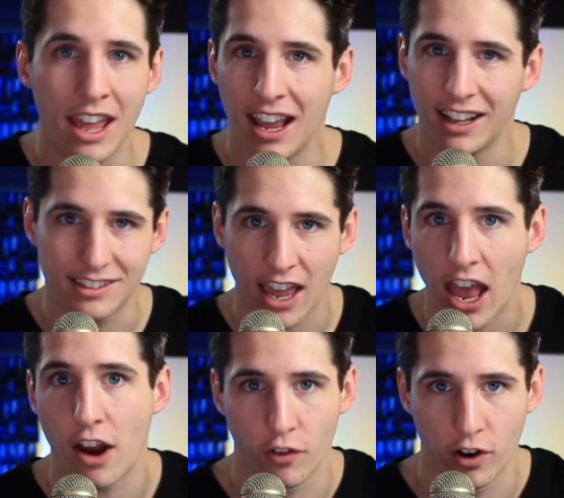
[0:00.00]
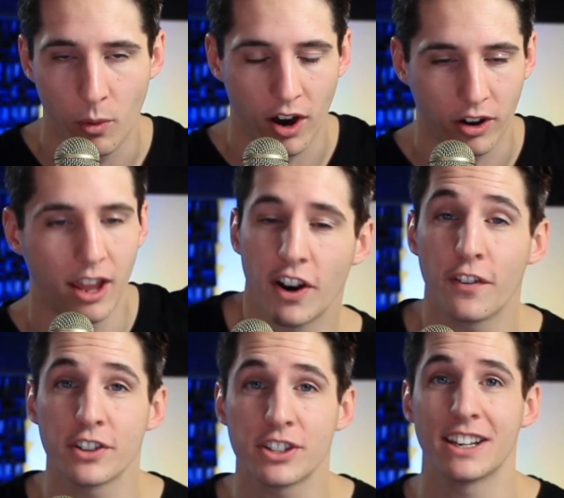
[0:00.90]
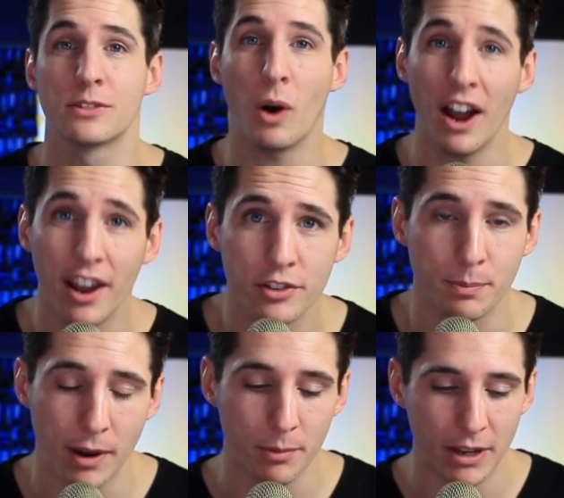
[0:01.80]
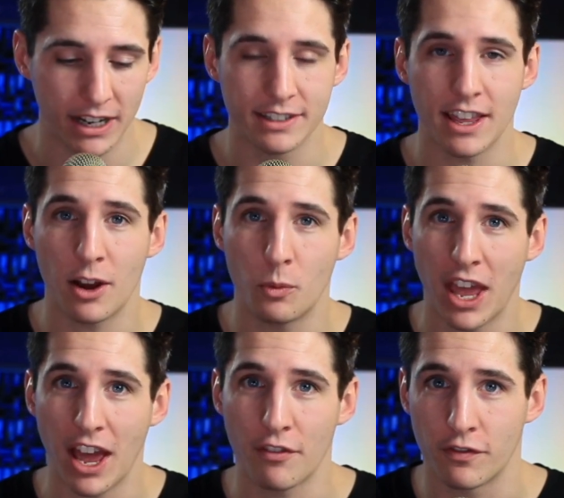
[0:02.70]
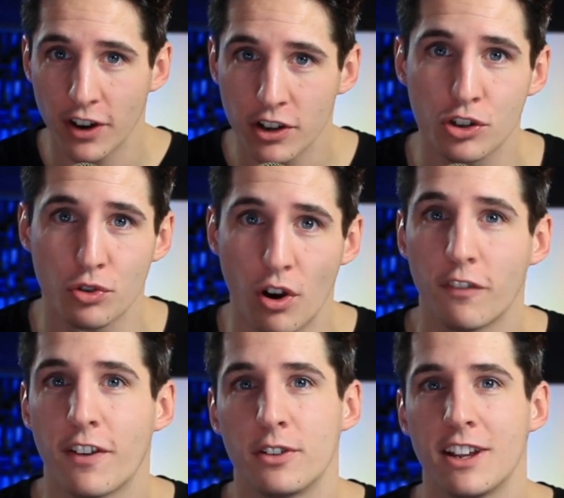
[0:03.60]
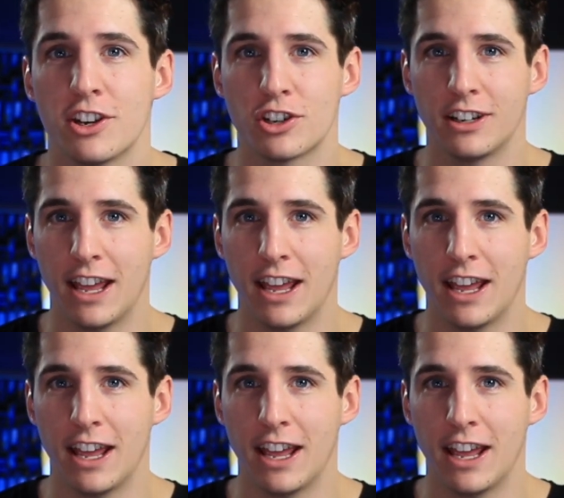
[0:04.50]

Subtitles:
It's everywhere. The very first thing is why I use a pyramid is that we have a very strong foundation,